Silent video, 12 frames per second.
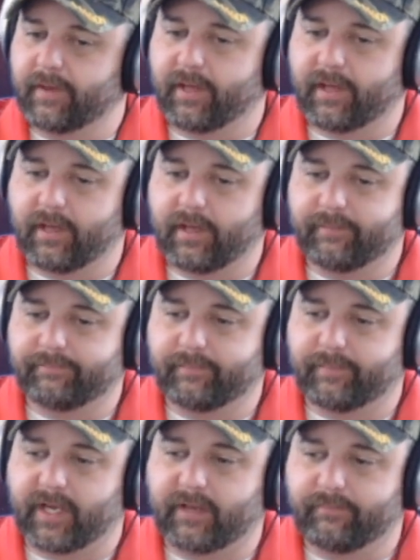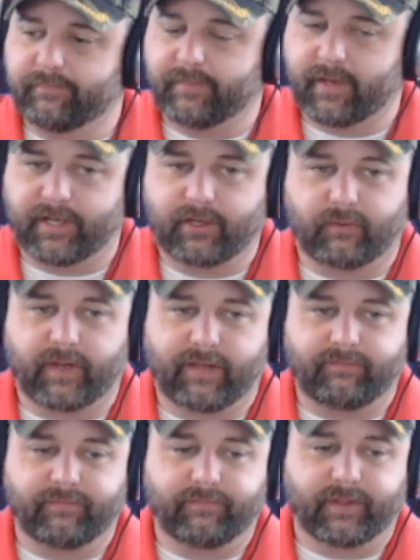but I don't
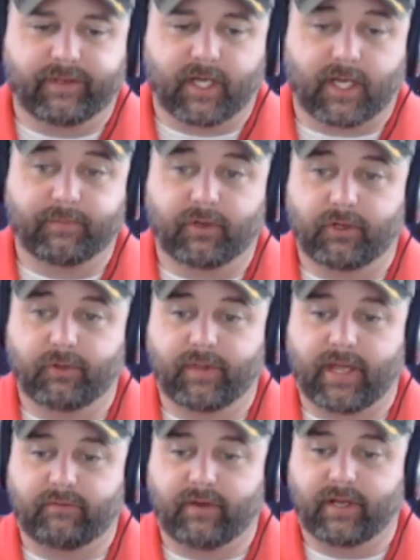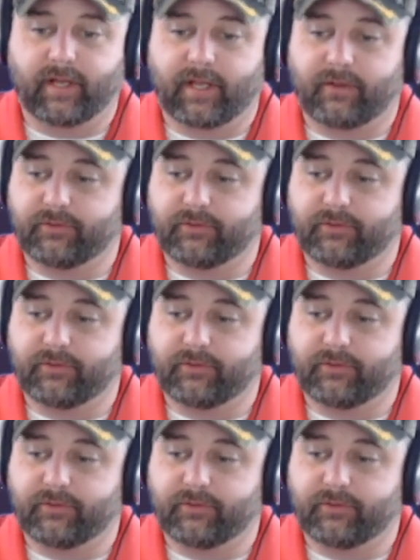have the time to do that right now.